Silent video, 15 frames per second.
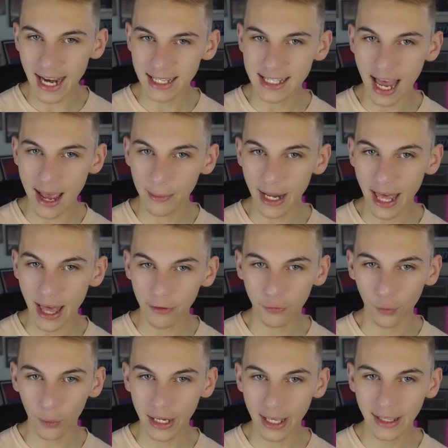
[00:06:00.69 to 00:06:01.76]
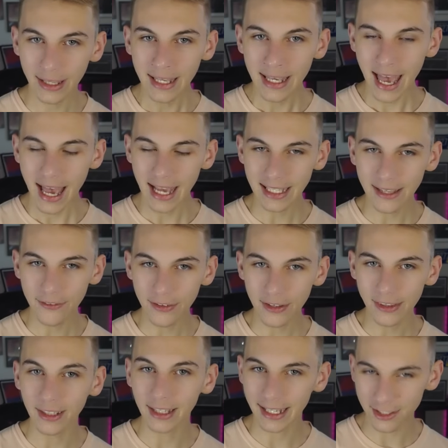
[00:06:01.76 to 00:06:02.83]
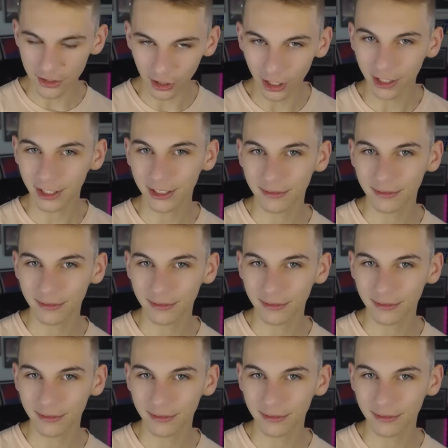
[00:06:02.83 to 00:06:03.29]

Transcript: time it out for you, and give you the latest look.